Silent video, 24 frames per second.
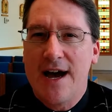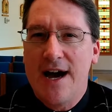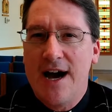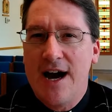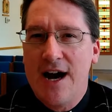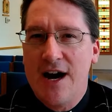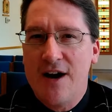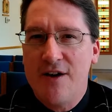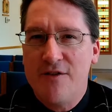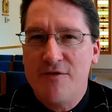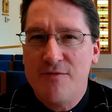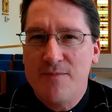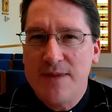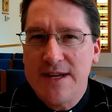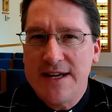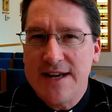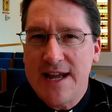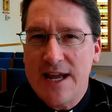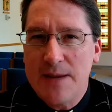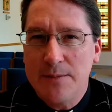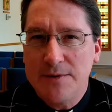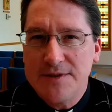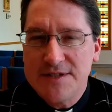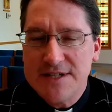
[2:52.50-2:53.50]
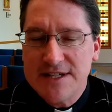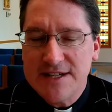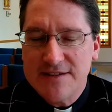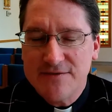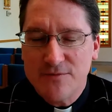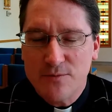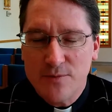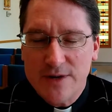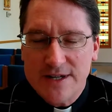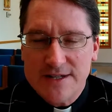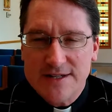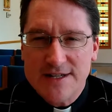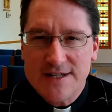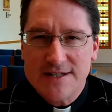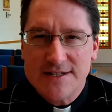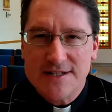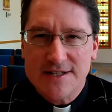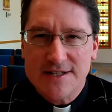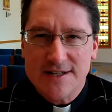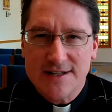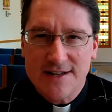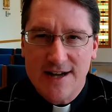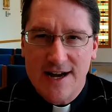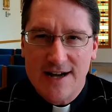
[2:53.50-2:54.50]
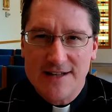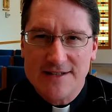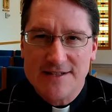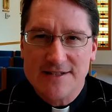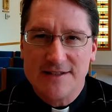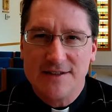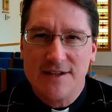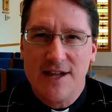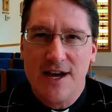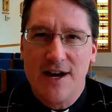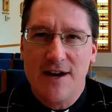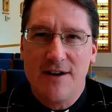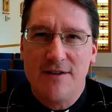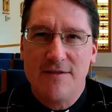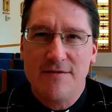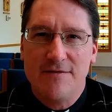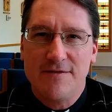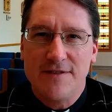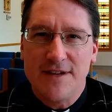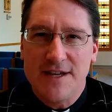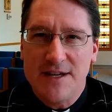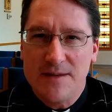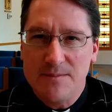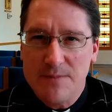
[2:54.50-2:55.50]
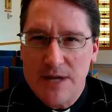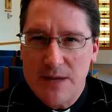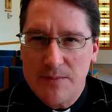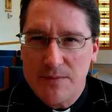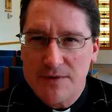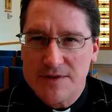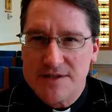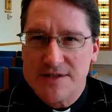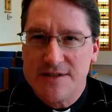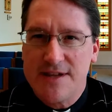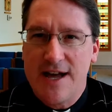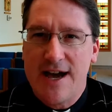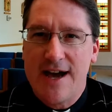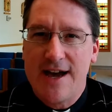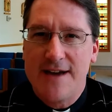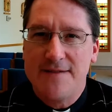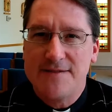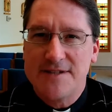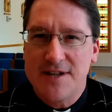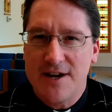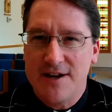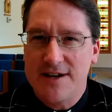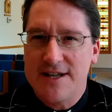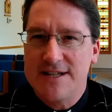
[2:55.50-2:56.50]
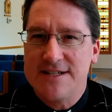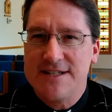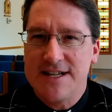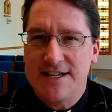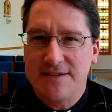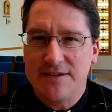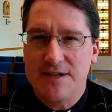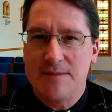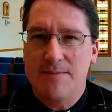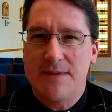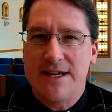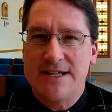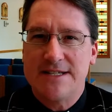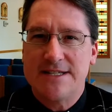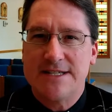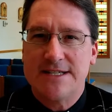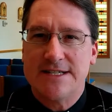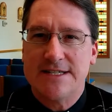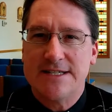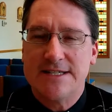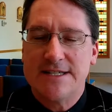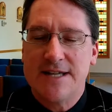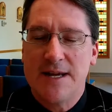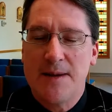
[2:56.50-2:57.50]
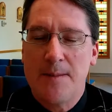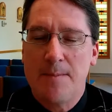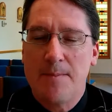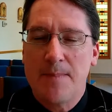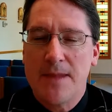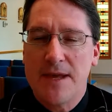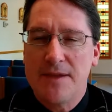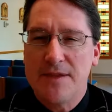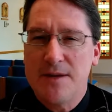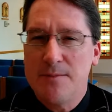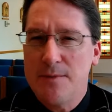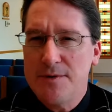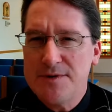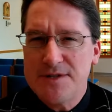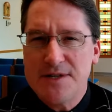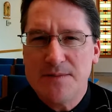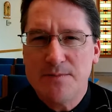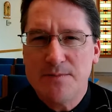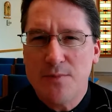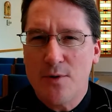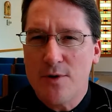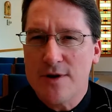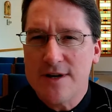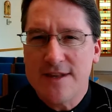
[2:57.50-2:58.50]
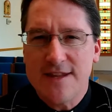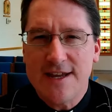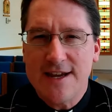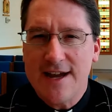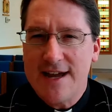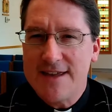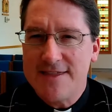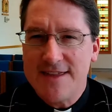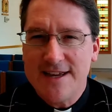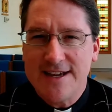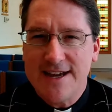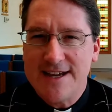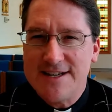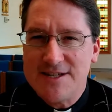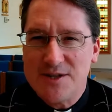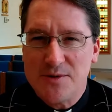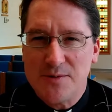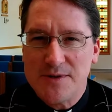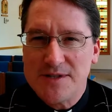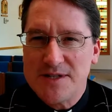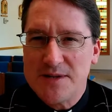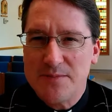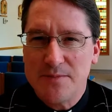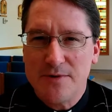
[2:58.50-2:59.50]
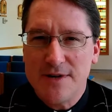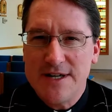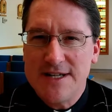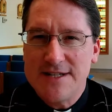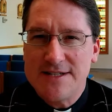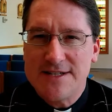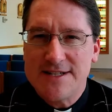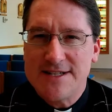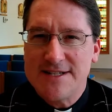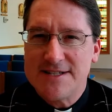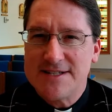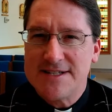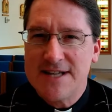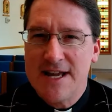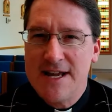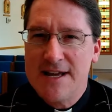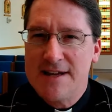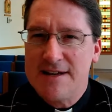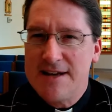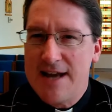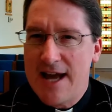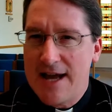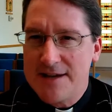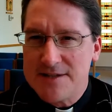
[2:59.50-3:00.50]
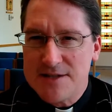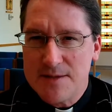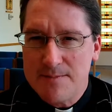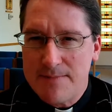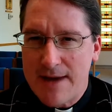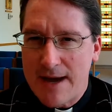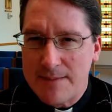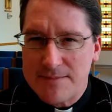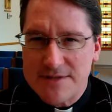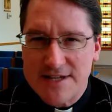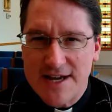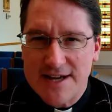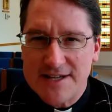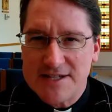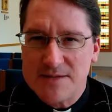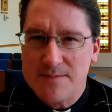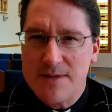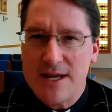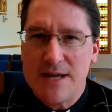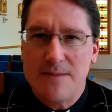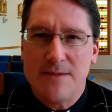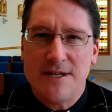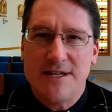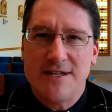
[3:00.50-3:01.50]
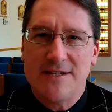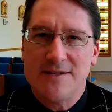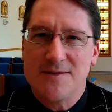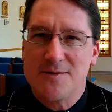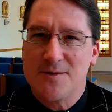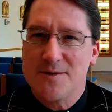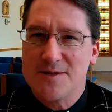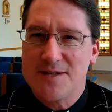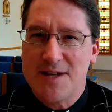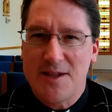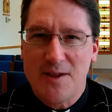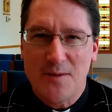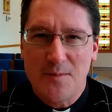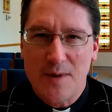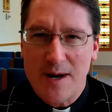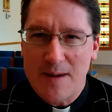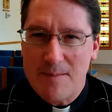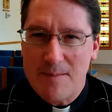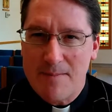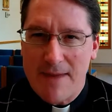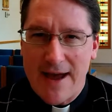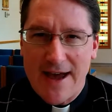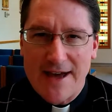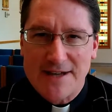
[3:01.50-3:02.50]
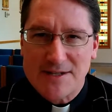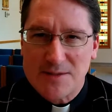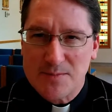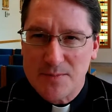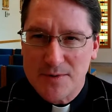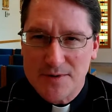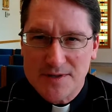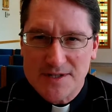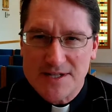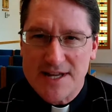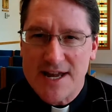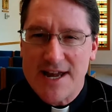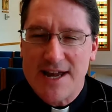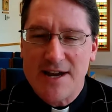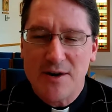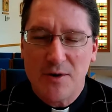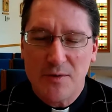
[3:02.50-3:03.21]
of being able to give witness to God's love in people's lives on a daily basis. The most important thing I think I do as a priest is not to baptize babies or celebrate Mass per se,